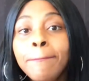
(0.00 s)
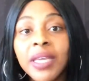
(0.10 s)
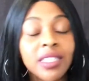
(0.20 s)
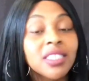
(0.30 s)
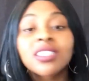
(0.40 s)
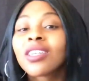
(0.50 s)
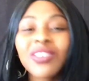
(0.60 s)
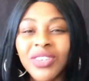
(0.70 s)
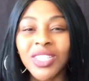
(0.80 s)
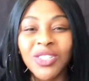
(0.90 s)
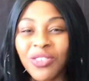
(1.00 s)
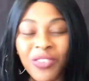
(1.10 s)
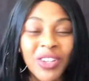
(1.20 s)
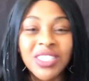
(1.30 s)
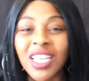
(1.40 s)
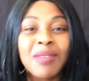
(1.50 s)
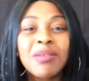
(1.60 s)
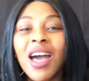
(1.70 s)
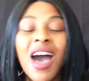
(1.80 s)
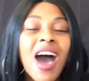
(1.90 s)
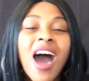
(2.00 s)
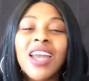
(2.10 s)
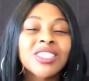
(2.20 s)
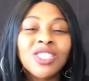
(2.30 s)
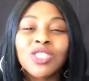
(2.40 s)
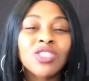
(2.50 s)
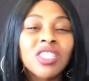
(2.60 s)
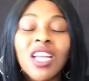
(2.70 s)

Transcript: beast when you first come out of surgery.